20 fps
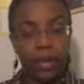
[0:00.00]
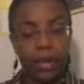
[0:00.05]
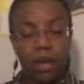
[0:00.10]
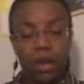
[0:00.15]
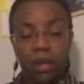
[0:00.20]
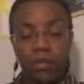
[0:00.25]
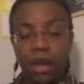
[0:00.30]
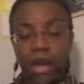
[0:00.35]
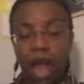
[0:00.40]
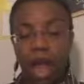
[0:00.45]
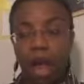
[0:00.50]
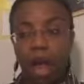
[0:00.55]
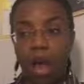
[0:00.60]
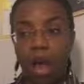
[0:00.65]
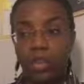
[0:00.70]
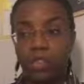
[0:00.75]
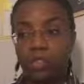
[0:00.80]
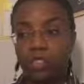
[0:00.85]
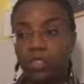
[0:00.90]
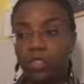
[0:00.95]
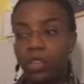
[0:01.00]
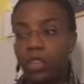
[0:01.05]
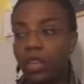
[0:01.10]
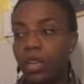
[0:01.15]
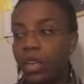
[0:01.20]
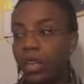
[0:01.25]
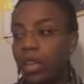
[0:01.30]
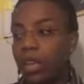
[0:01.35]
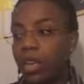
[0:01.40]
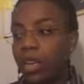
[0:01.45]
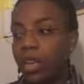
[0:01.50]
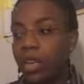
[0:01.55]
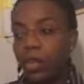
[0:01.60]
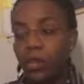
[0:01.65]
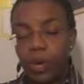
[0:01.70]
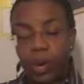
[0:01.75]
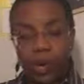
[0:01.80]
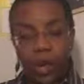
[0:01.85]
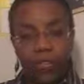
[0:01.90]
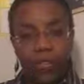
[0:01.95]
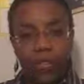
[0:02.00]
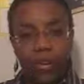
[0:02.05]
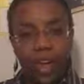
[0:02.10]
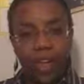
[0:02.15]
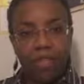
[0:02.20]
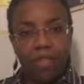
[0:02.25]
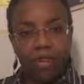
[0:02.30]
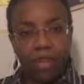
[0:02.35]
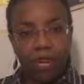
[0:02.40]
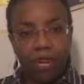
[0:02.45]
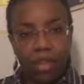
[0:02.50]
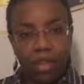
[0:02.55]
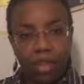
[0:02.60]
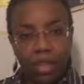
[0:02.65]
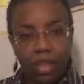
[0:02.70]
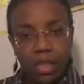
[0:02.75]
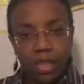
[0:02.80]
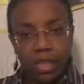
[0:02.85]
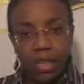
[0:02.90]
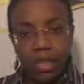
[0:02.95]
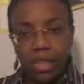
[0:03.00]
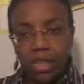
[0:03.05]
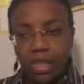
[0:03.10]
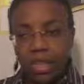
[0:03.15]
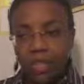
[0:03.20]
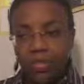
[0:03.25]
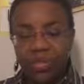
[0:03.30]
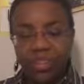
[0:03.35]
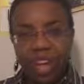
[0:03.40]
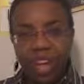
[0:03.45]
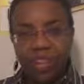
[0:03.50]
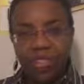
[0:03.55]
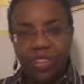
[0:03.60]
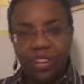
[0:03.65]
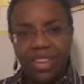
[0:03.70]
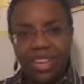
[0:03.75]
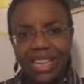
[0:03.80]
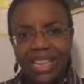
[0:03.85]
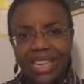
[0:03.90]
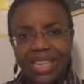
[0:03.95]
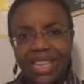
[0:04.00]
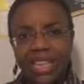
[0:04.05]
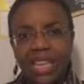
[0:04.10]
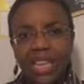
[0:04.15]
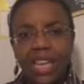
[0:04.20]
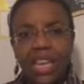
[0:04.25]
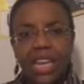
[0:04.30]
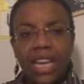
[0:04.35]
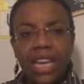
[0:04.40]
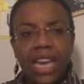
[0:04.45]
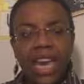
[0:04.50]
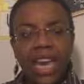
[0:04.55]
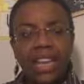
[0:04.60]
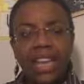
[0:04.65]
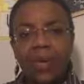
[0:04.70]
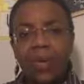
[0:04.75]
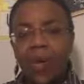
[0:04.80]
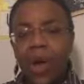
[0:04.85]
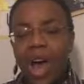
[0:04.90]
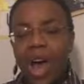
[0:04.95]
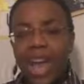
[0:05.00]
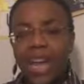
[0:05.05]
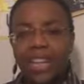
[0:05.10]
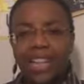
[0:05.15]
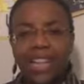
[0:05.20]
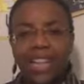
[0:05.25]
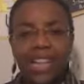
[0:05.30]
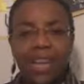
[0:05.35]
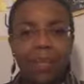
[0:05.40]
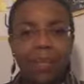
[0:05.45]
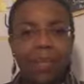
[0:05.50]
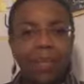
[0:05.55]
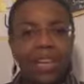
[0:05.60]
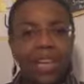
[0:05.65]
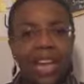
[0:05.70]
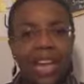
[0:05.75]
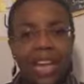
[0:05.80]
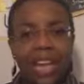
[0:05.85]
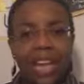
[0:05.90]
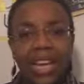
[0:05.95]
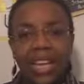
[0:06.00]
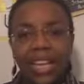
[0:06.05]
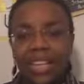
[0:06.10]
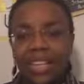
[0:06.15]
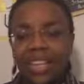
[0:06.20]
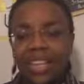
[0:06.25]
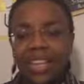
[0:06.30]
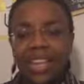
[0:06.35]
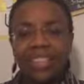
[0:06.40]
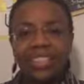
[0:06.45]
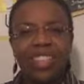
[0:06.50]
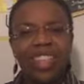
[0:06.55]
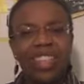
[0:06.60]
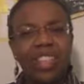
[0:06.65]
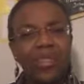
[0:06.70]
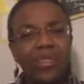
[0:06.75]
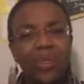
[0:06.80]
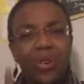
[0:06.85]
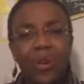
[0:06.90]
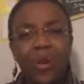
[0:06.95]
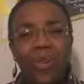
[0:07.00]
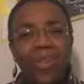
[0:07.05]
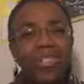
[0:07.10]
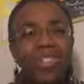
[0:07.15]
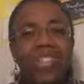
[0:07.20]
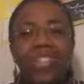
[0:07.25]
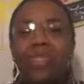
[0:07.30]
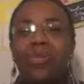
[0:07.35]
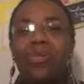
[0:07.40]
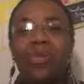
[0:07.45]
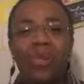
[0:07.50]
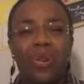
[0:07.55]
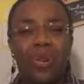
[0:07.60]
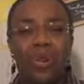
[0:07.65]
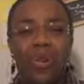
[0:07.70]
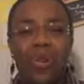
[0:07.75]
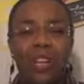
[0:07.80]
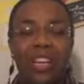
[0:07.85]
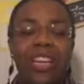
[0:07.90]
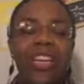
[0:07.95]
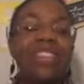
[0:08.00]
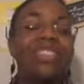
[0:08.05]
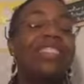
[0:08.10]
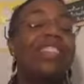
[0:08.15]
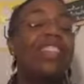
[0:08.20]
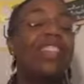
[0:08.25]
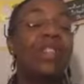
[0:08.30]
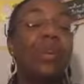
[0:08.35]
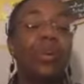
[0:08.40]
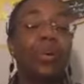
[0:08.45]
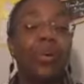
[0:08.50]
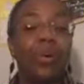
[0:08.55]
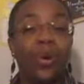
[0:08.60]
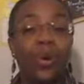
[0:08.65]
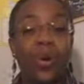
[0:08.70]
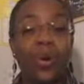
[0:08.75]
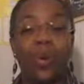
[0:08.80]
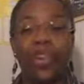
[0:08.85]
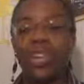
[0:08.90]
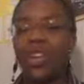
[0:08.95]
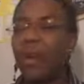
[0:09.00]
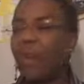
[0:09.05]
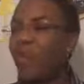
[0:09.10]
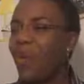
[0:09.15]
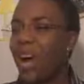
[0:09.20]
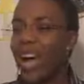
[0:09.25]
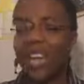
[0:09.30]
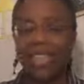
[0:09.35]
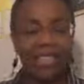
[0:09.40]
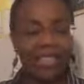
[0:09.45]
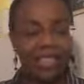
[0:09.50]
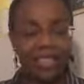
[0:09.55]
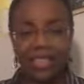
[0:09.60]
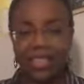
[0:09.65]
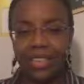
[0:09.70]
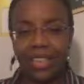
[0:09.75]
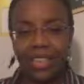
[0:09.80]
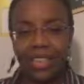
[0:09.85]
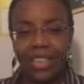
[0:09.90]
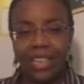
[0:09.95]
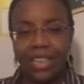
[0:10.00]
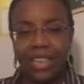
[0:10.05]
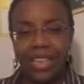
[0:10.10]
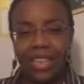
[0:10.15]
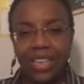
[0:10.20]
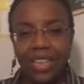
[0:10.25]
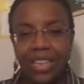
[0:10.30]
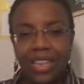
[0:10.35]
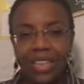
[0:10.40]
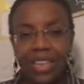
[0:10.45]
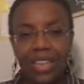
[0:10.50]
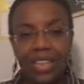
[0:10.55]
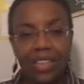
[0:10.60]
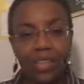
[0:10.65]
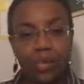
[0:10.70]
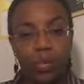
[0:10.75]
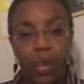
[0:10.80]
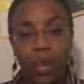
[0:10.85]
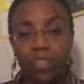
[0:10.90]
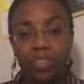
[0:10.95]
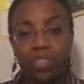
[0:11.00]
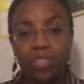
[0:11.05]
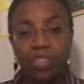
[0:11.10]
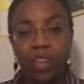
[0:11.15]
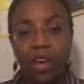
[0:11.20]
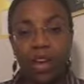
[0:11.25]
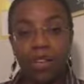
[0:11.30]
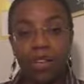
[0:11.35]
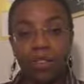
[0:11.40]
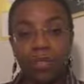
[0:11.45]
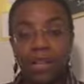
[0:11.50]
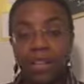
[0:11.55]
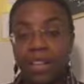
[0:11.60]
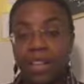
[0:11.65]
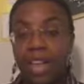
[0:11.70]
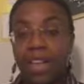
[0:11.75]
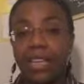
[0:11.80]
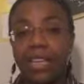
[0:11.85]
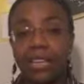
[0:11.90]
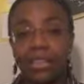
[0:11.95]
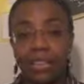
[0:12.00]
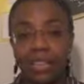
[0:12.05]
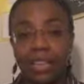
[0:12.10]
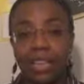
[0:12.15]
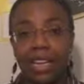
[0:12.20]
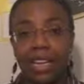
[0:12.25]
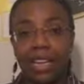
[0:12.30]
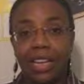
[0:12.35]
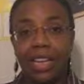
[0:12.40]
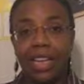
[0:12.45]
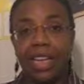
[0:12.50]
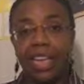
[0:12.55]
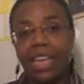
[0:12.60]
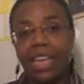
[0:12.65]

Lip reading: oh my gosh, it went on forever. Forever. And they whine and they complain. And this little girl, it's the little girl. It's the little girl. You know what? Ladies, watch yourself. Because I can see.